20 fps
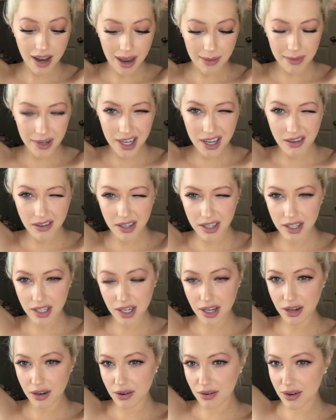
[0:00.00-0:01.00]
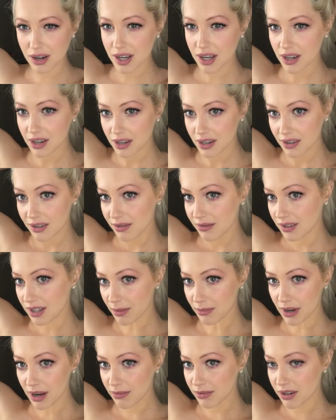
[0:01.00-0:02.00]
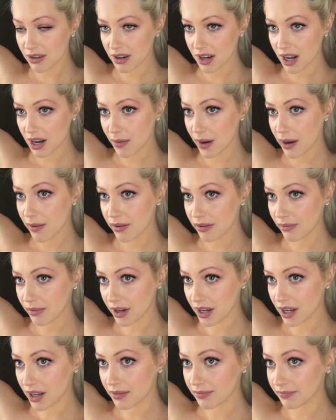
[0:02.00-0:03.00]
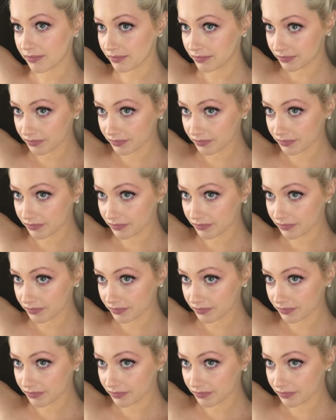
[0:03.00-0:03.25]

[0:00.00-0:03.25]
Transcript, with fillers: I'm gonna use two. Sometimes you can get away with one.